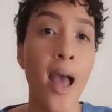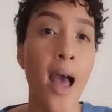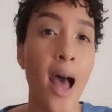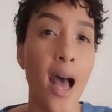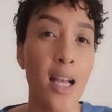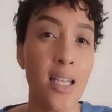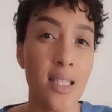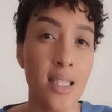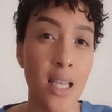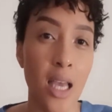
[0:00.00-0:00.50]

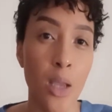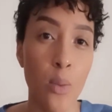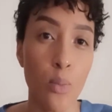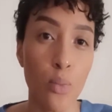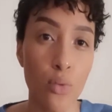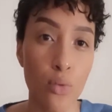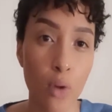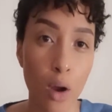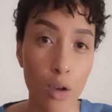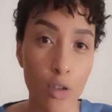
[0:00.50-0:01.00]
as a
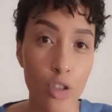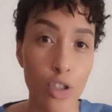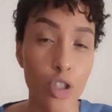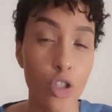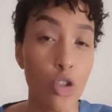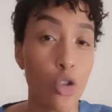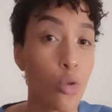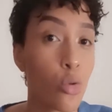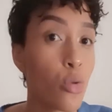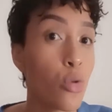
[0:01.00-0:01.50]
proxy
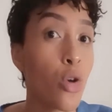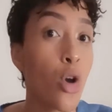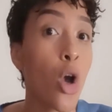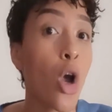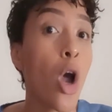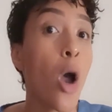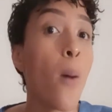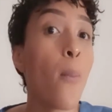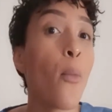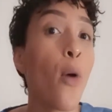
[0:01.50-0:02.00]
to
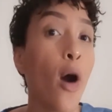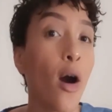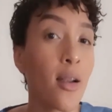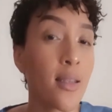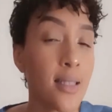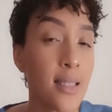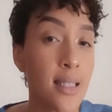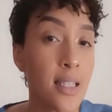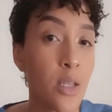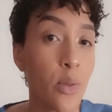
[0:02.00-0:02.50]

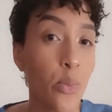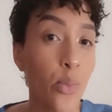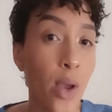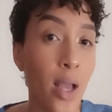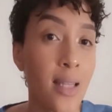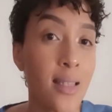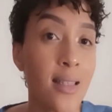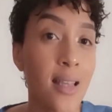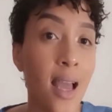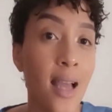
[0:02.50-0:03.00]

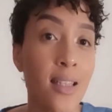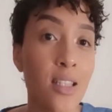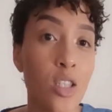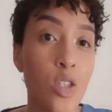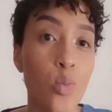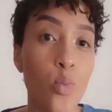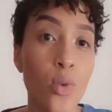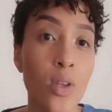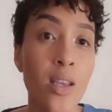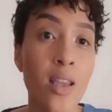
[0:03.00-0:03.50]
participate and
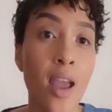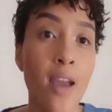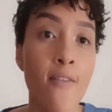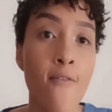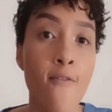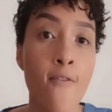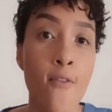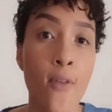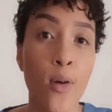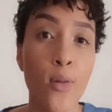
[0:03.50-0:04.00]
speak
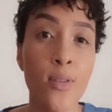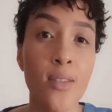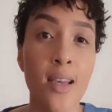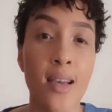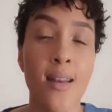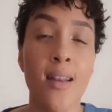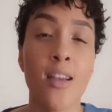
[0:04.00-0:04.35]
and vote at